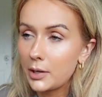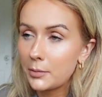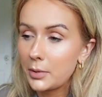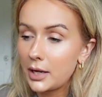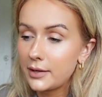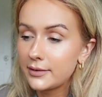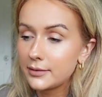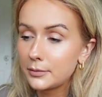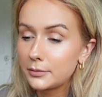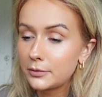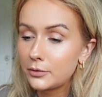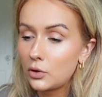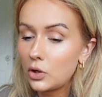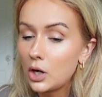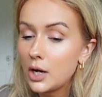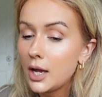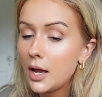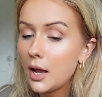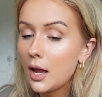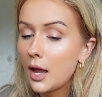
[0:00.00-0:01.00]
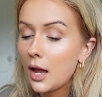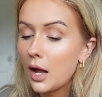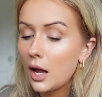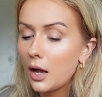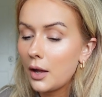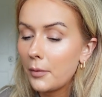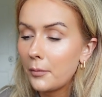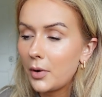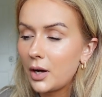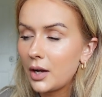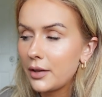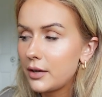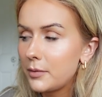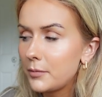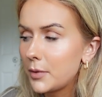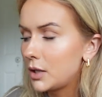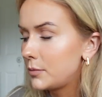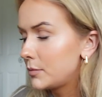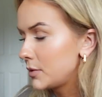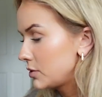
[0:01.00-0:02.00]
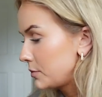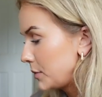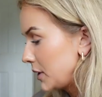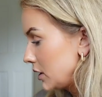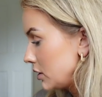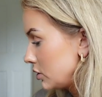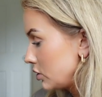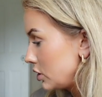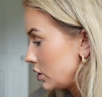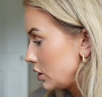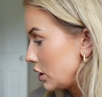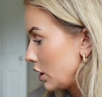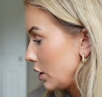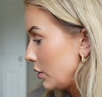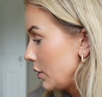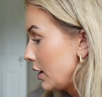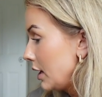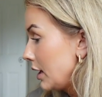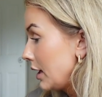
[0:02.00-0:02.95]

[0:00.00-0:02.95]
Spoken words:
blazer before. I think mine must be at the studio.